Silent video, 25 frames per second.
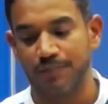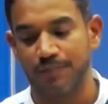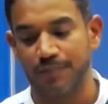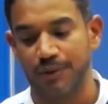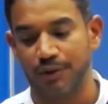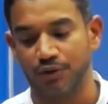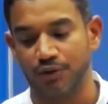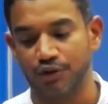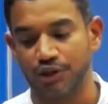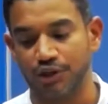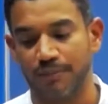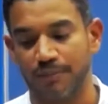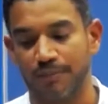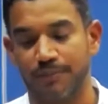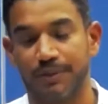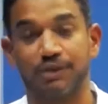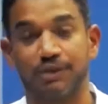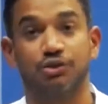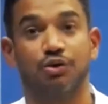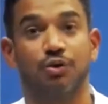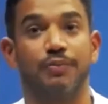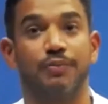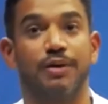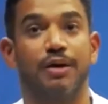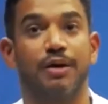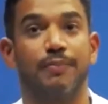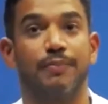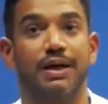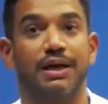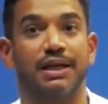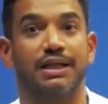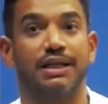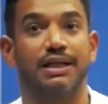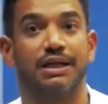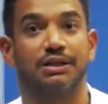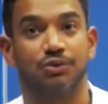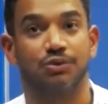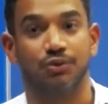companies.
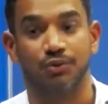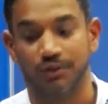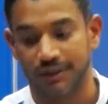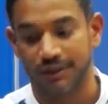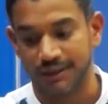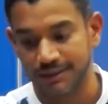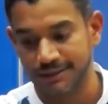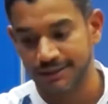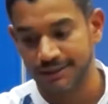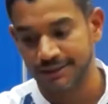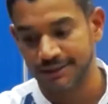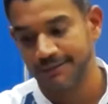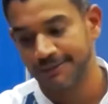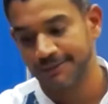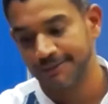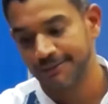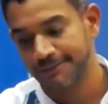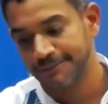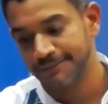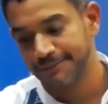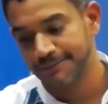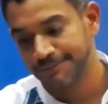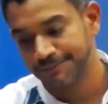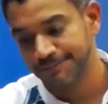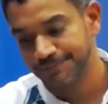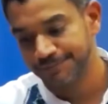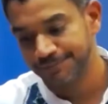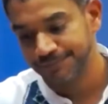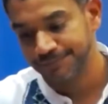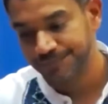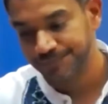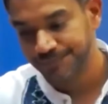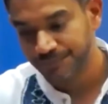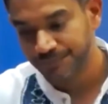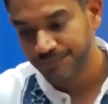That would be some of the